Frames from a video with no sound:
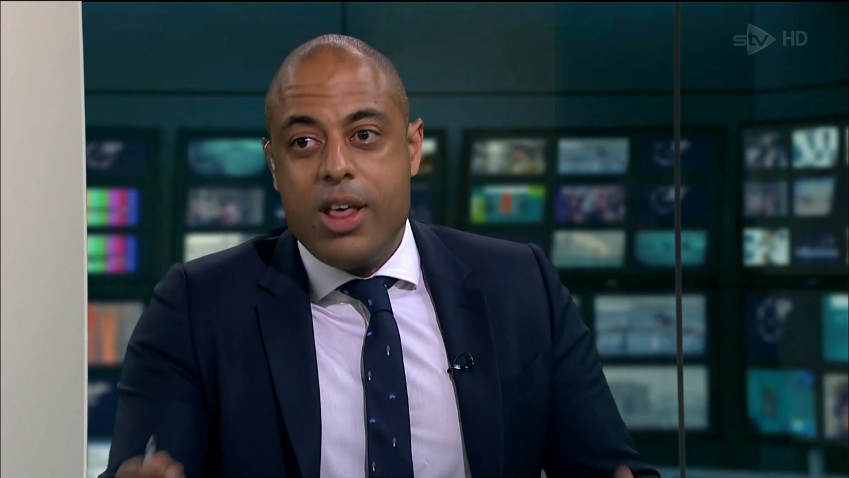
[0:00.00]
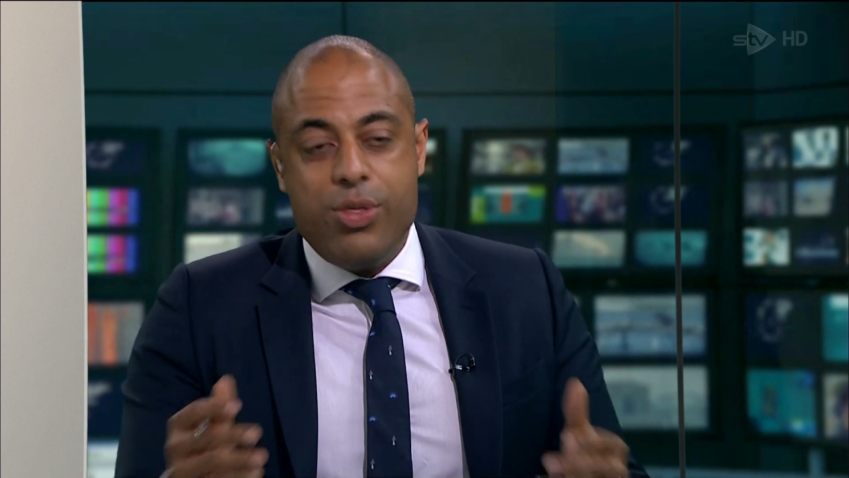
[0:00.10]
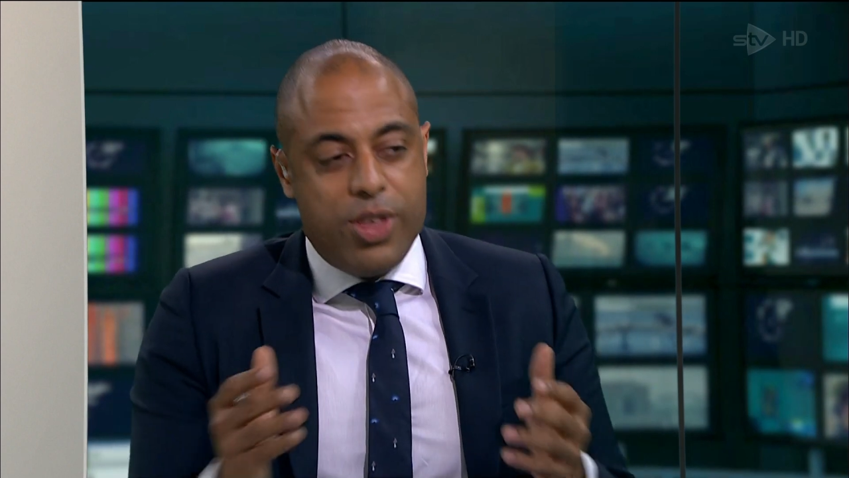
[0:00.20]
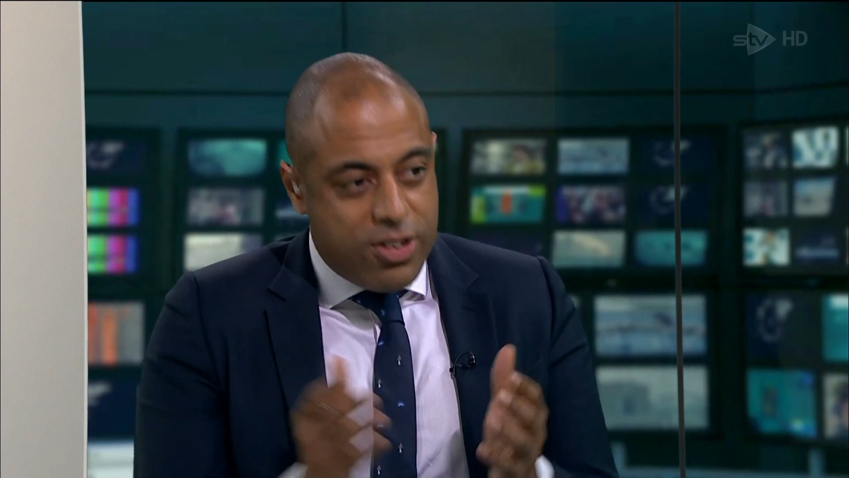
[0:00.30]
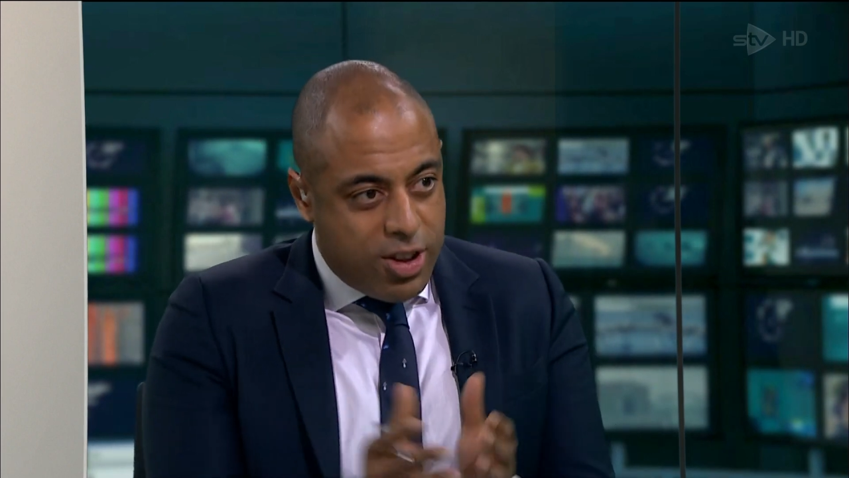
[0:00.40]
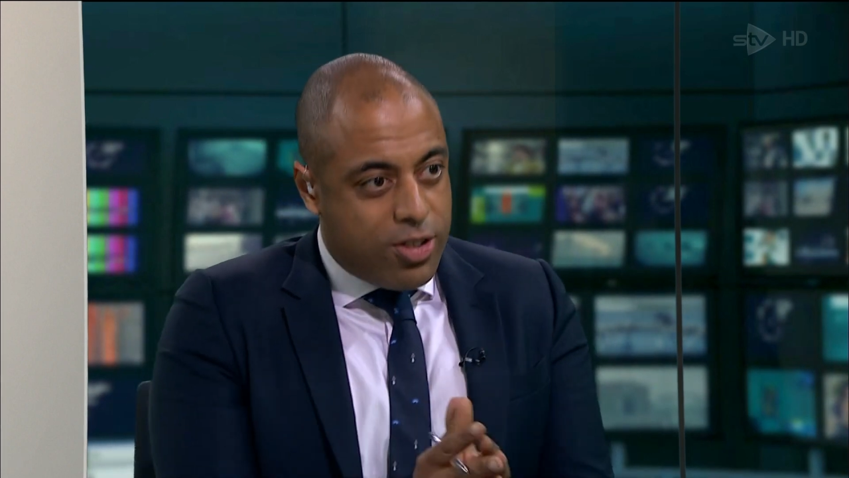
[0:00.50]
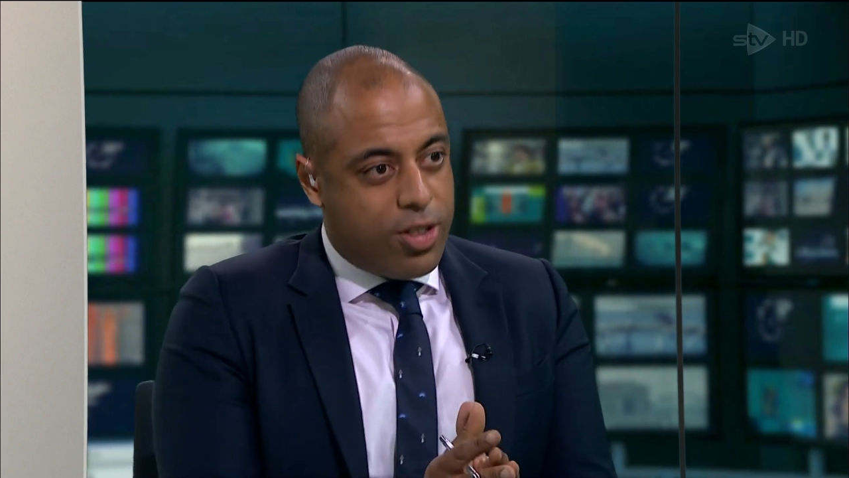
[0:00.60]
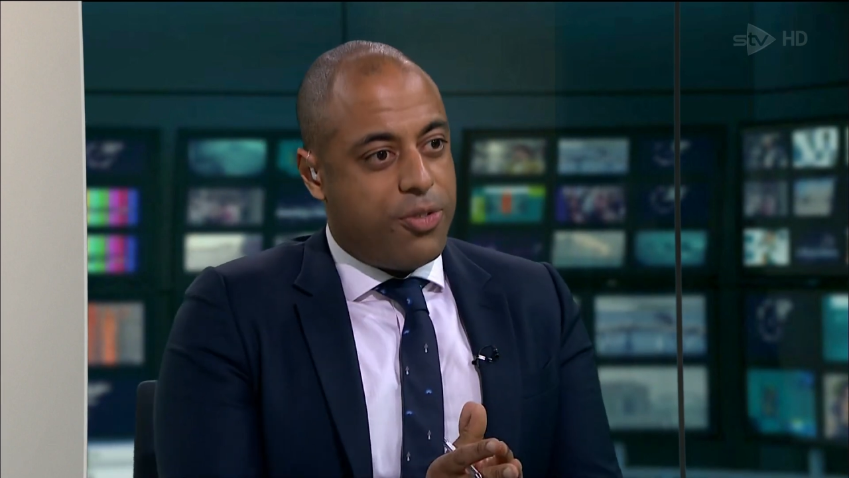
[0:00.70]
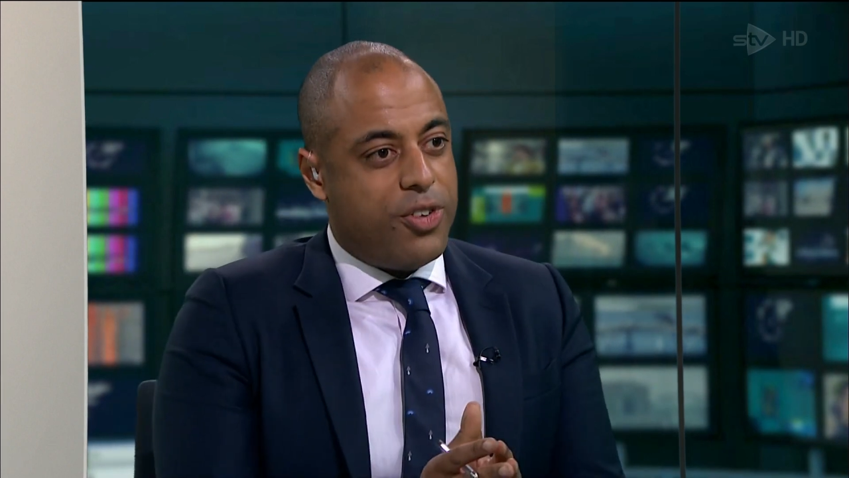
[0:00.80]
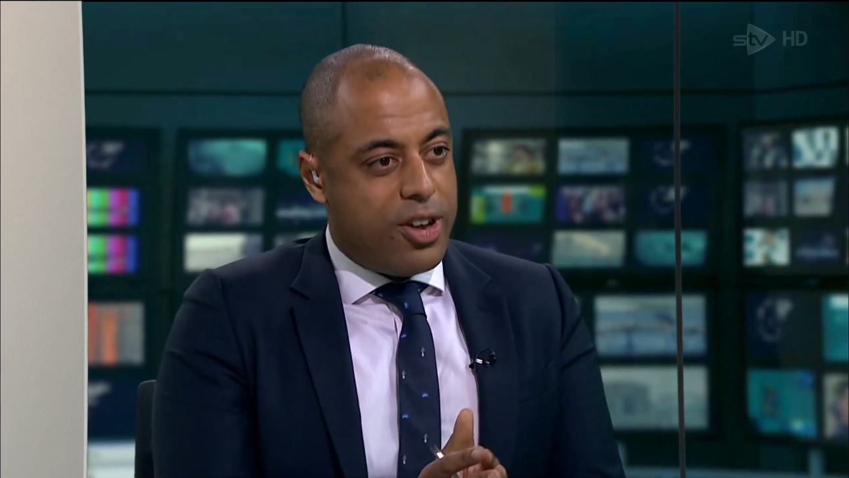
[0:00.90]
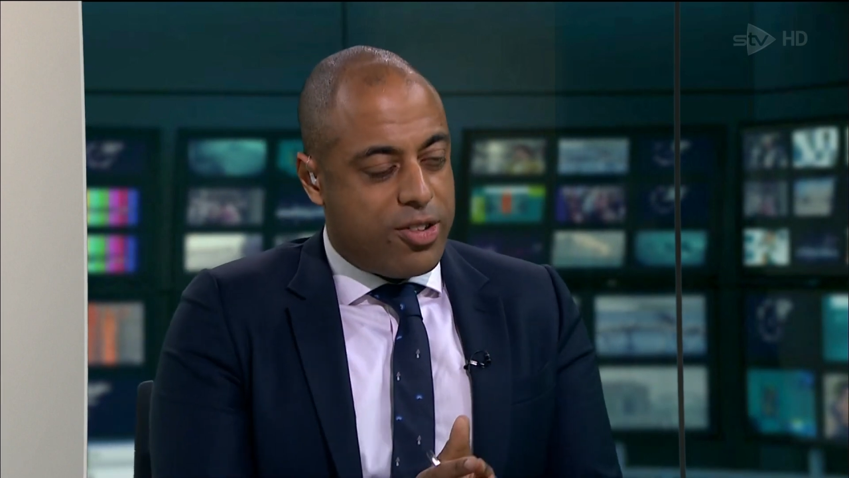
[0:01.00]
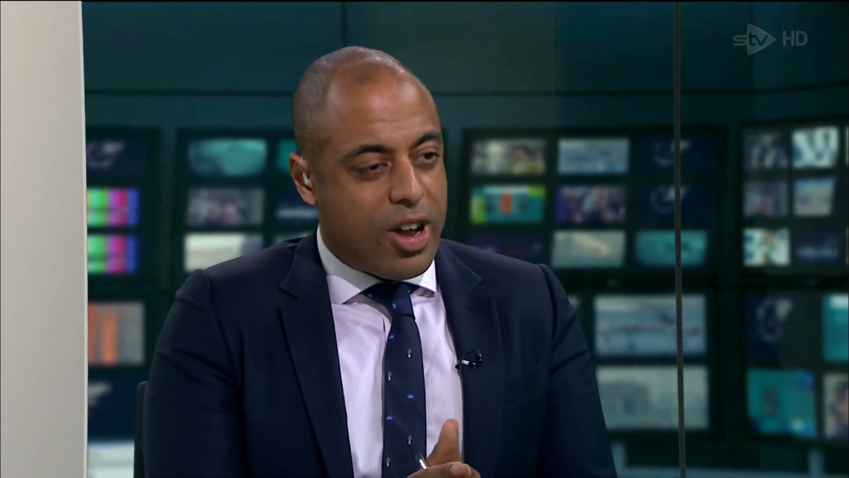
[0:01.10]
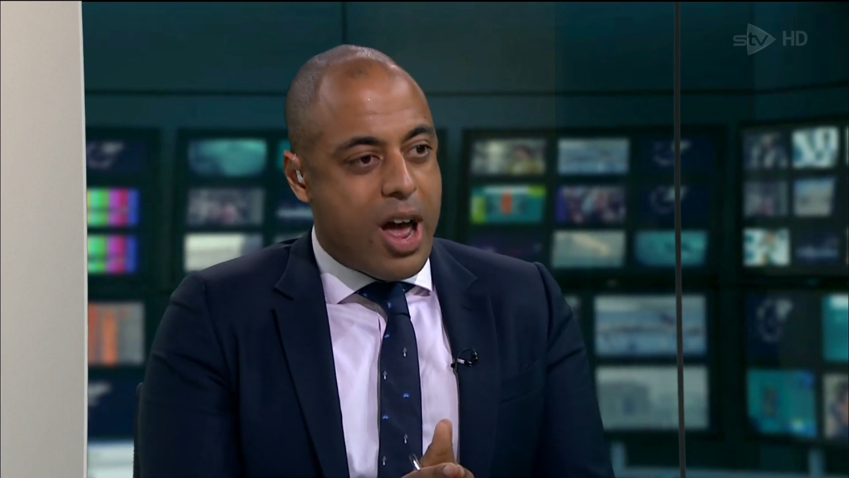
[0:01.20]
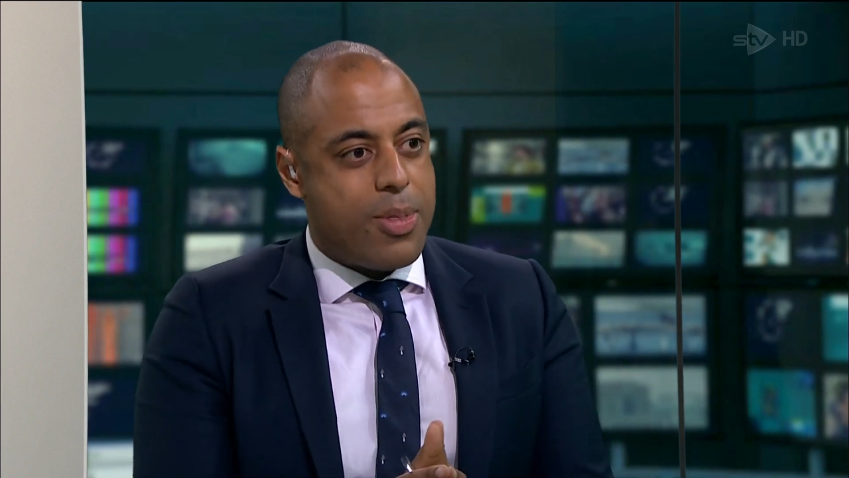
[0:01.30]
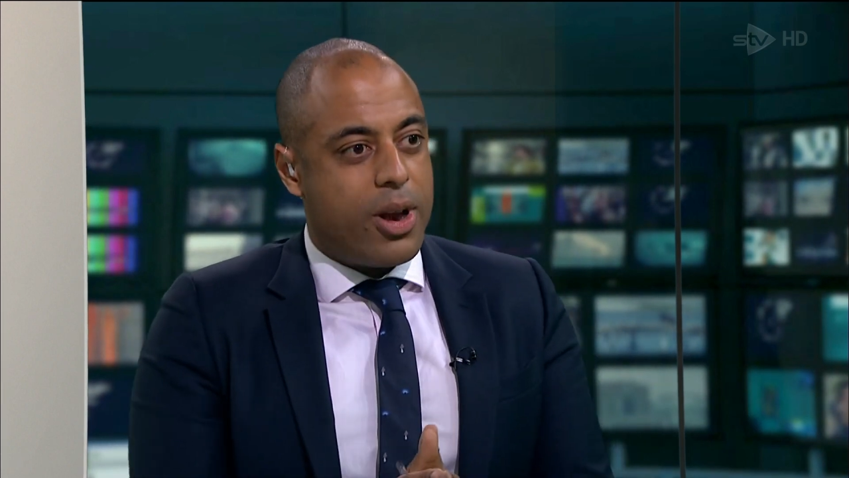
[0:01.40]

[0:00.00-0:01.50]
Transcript: This is the first time